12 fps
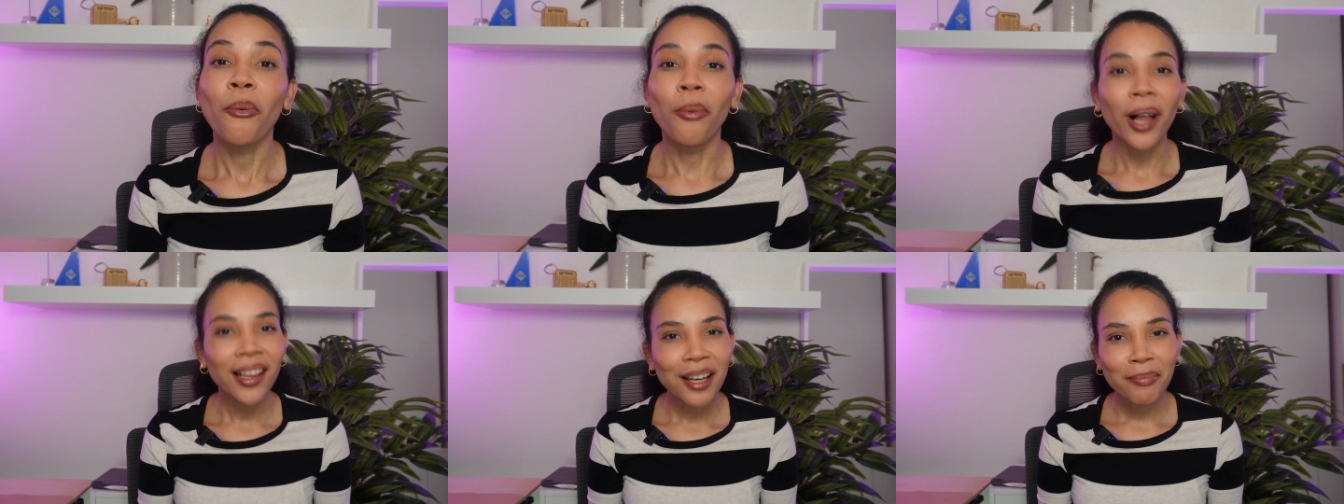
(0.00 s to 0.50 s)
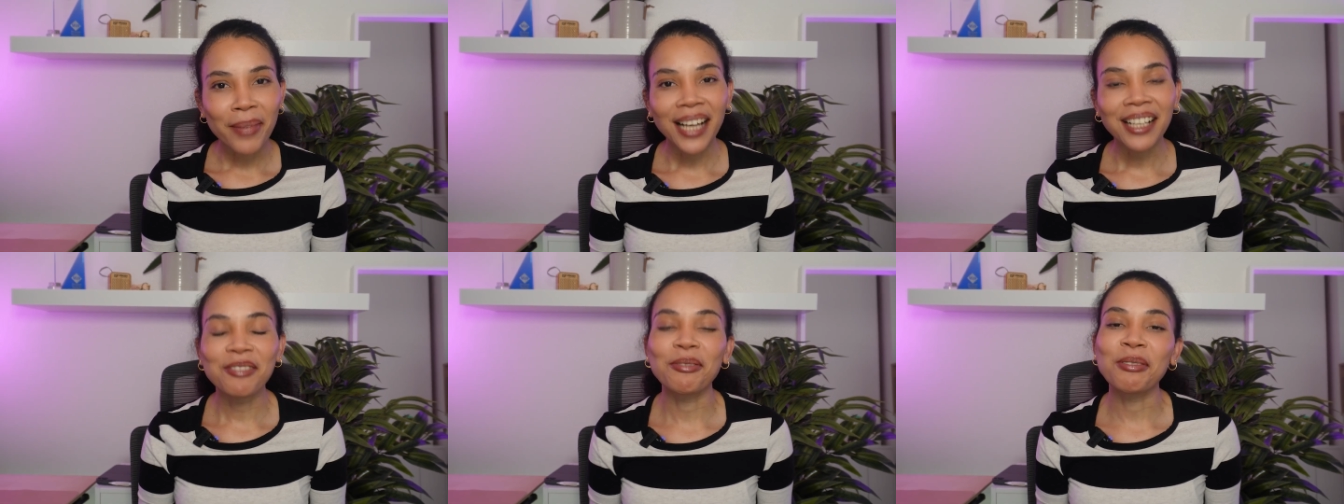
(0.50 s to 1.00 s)
Welcome
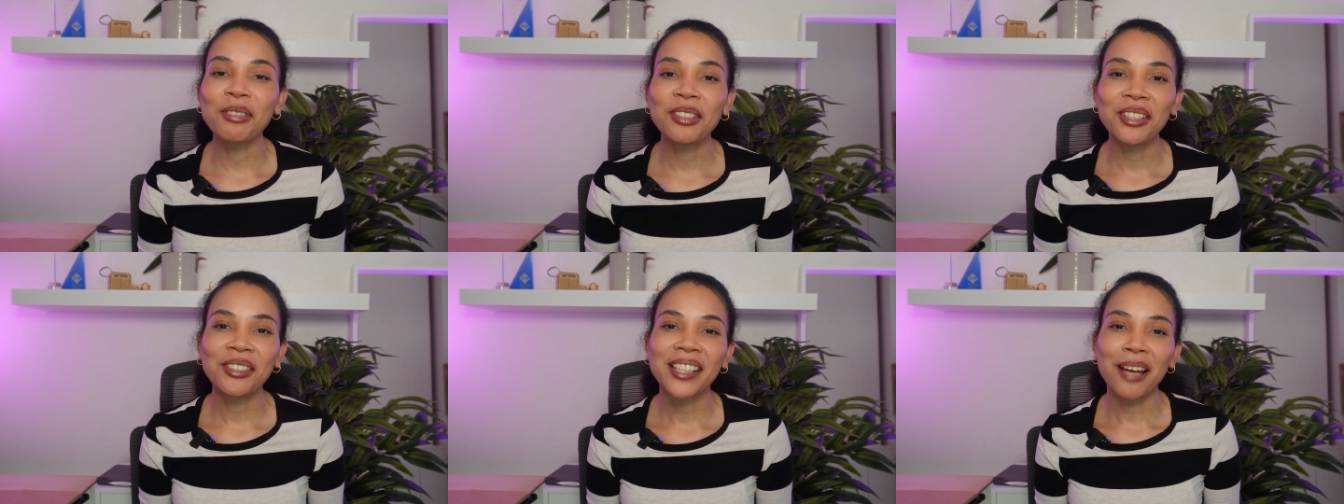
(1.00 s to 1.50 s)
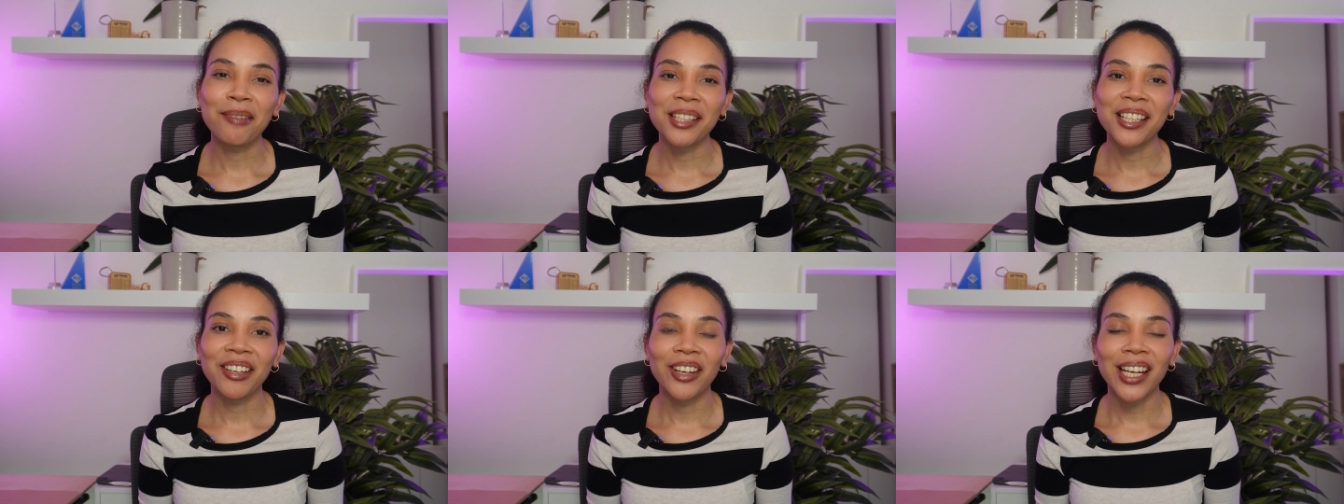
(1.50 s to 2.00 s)
back to Also
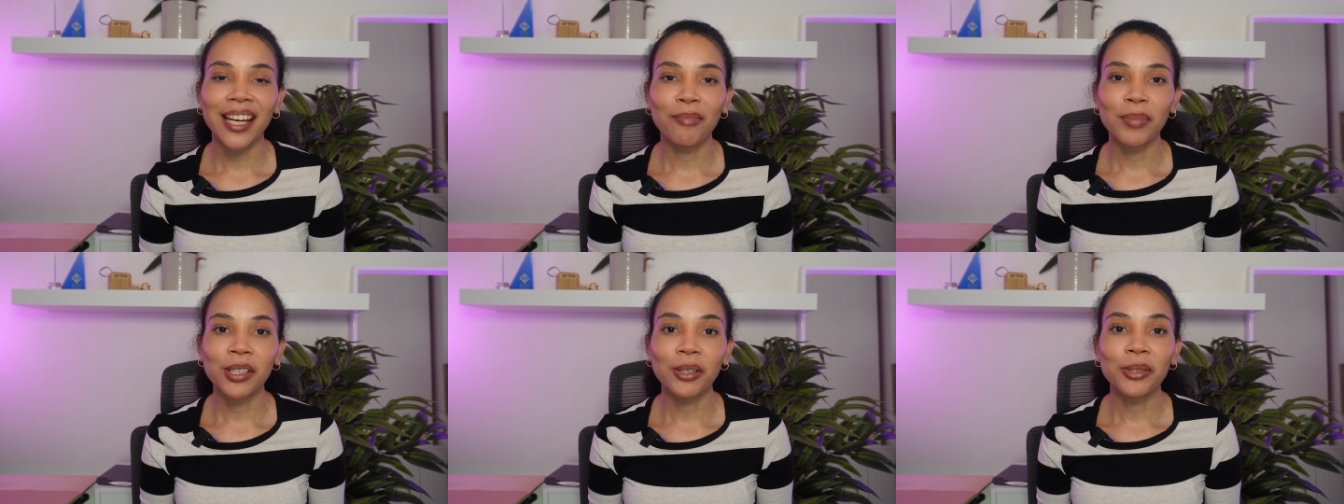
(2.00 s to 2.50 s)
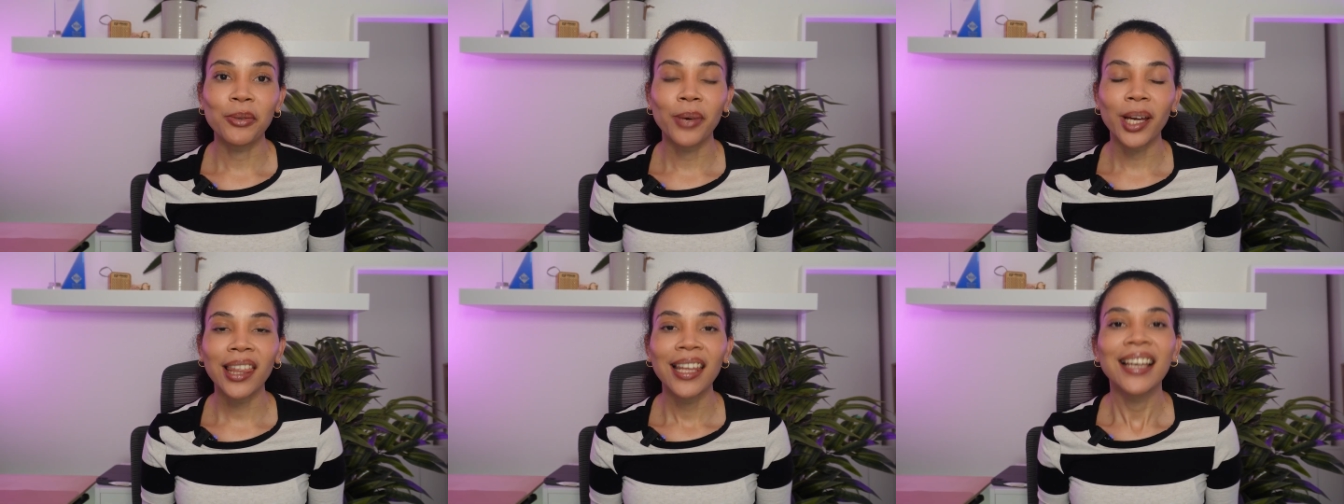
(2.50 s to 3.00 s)
Cybersecurity episode
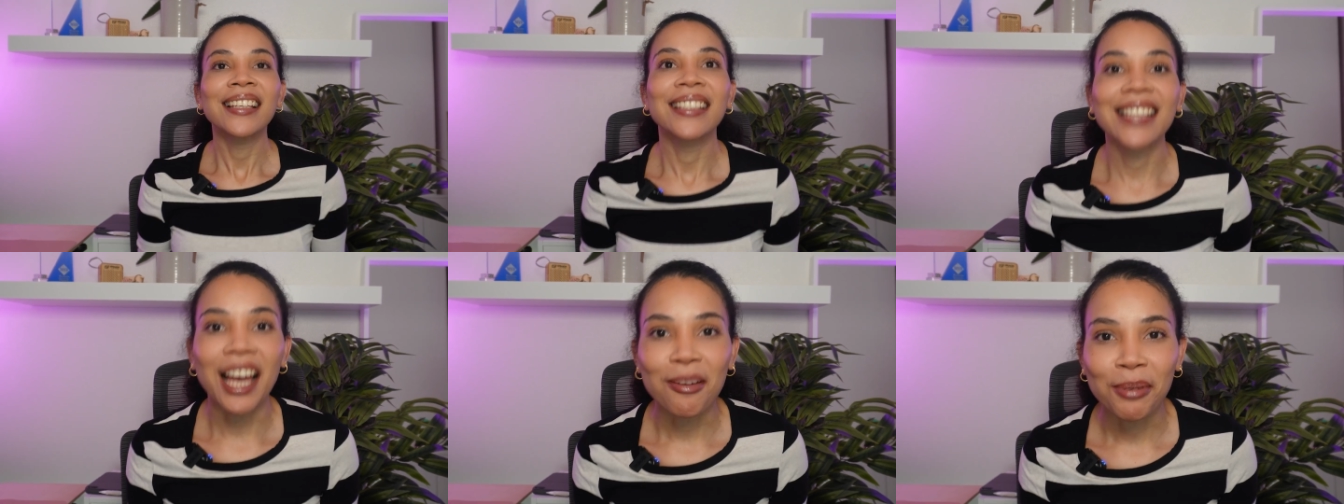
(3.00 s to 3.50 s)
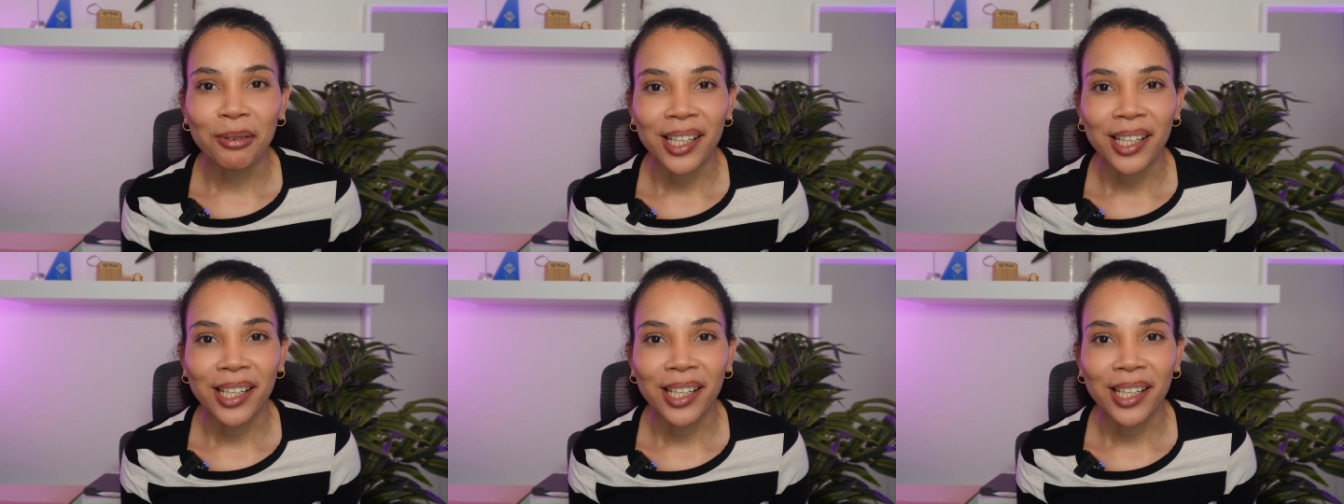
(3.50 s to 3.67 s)
with Cyber